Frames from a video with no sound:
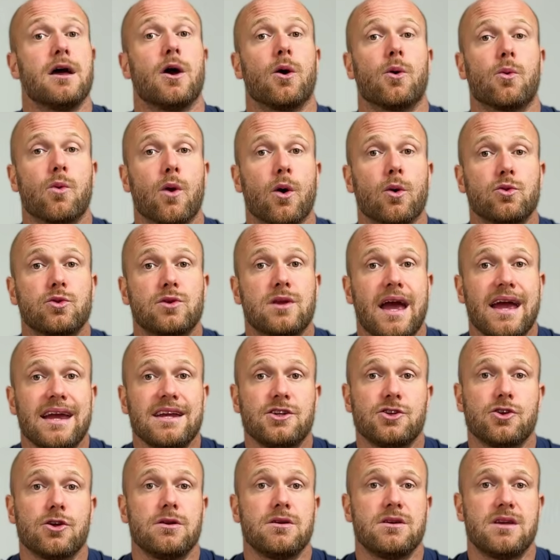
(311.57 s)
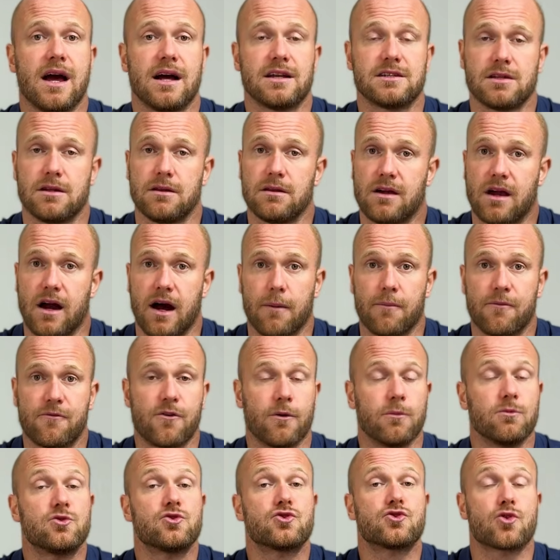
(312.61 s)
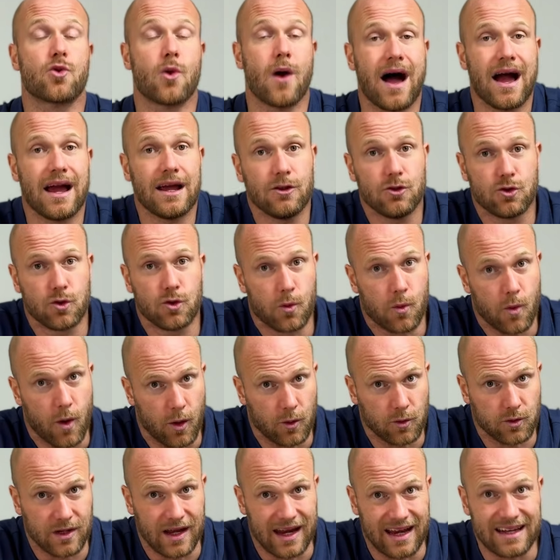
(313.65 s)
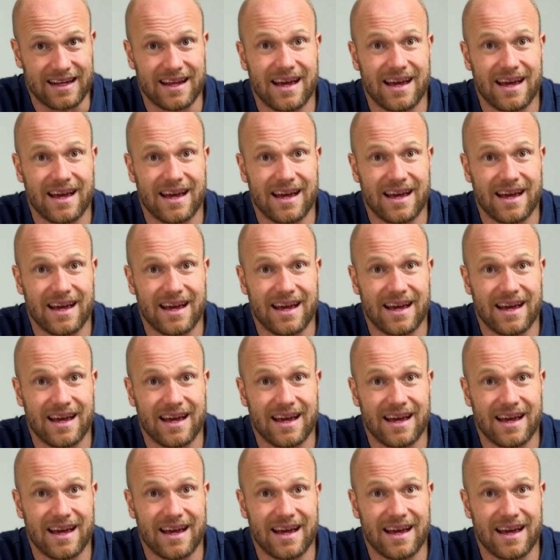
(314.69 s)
rotation doesn't come from trying to rotate.